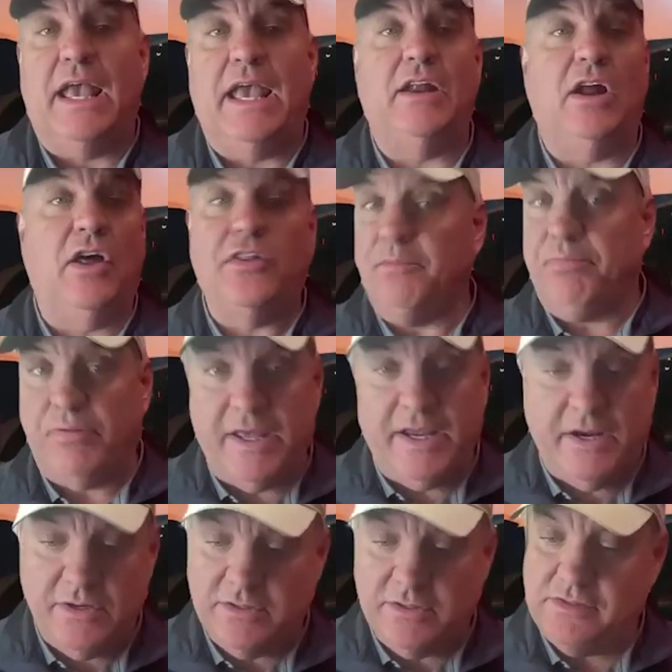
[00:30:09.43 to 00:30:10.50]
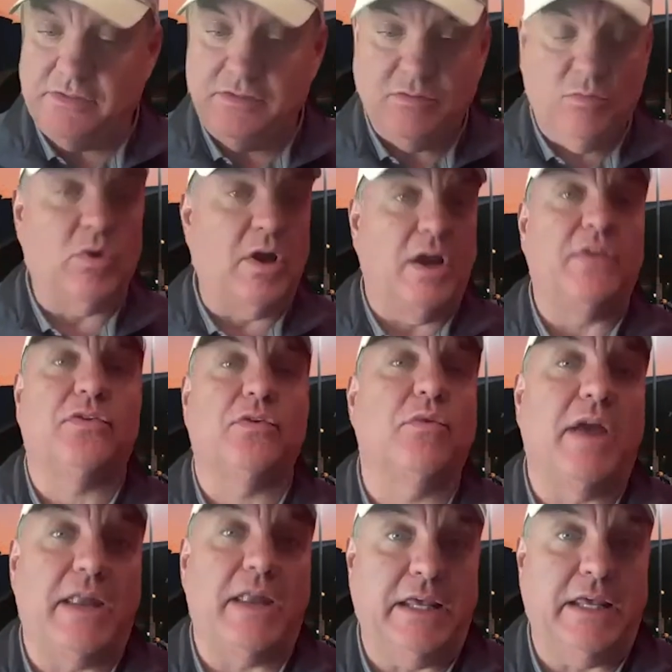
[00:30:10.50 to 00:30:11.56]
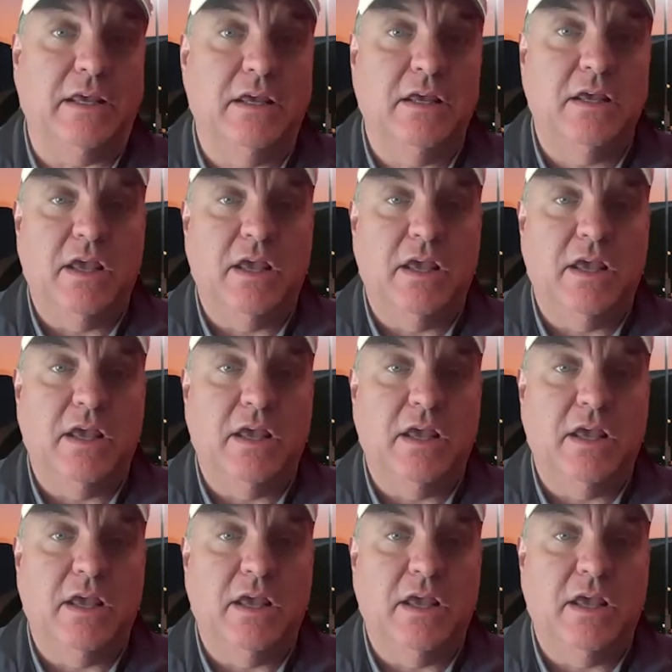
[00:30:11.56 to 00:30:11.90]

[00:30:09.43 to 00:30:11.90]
and other players were at the ready.